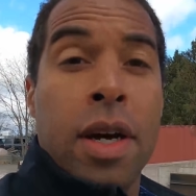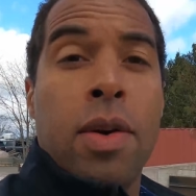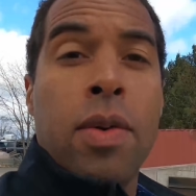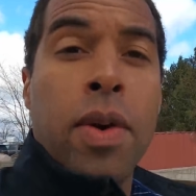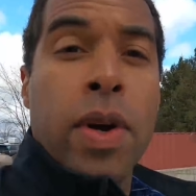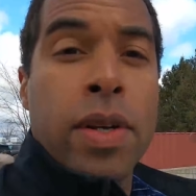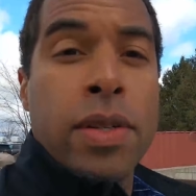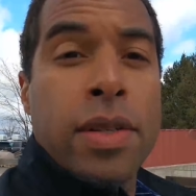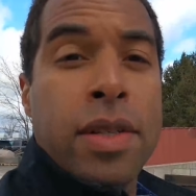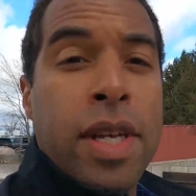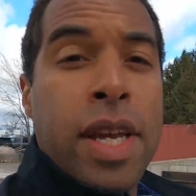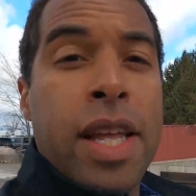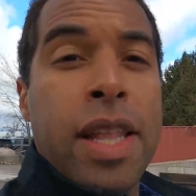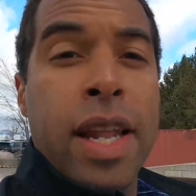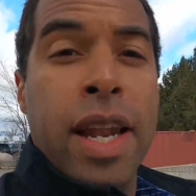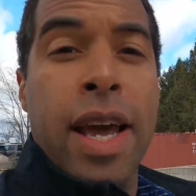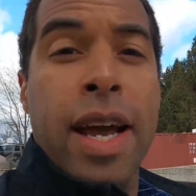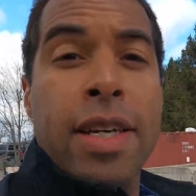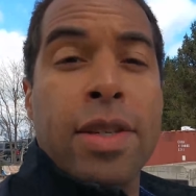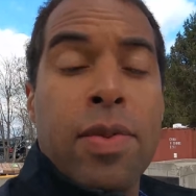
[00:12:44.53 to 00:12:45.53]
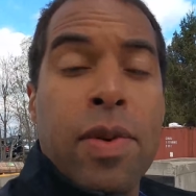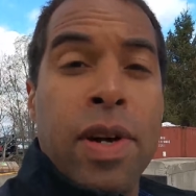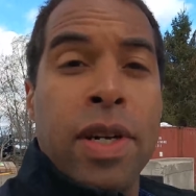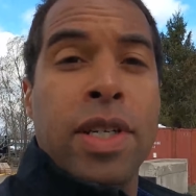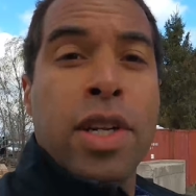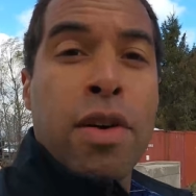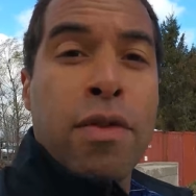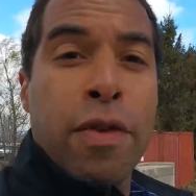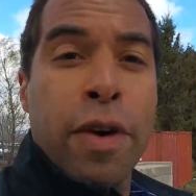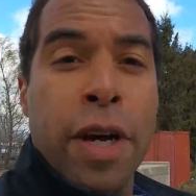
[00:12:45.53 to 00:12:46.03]
We'll see you in the next one.
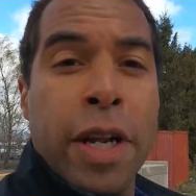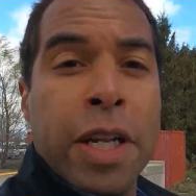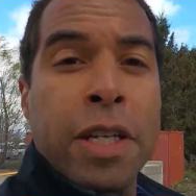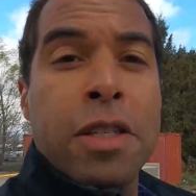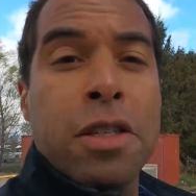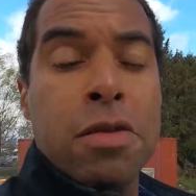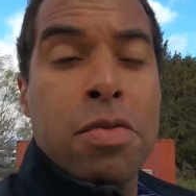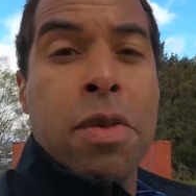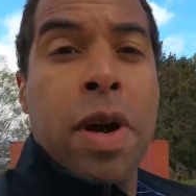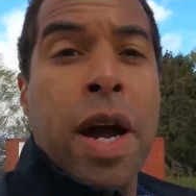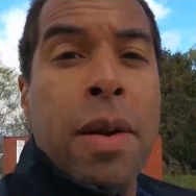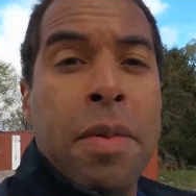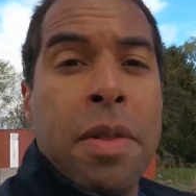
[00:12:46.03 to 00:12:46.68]
Don't forget to subscribe